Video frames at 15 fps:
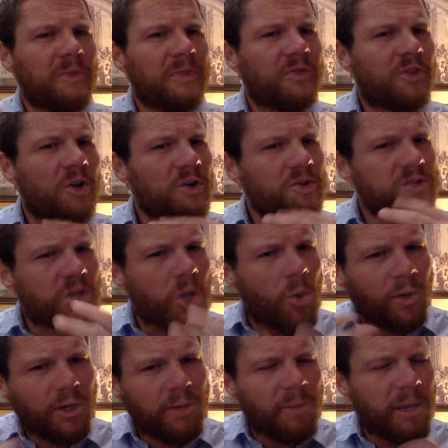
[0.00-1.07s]
there's
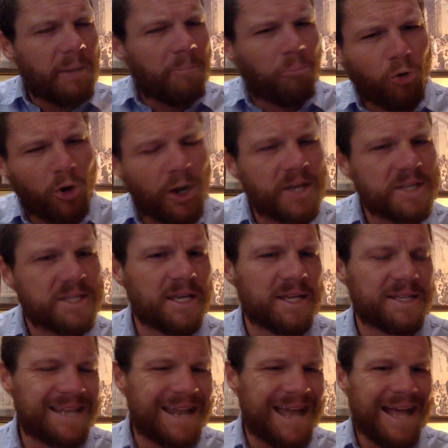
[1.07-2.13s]
going to be a
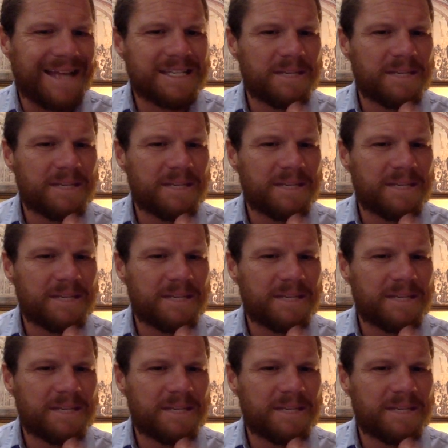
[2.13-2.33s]
process that has